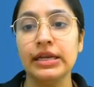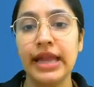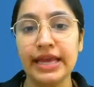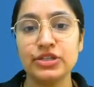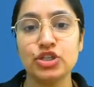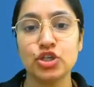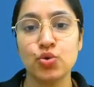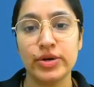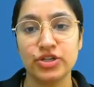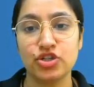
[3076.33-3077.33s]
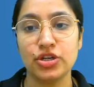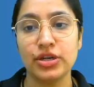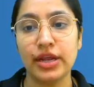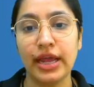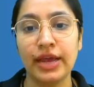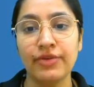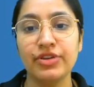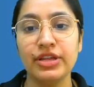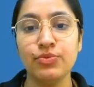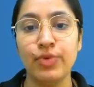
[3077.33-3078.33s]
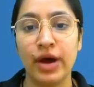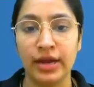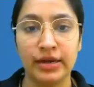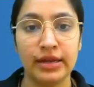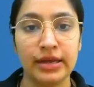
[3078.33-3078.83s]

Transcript: Next question, everyone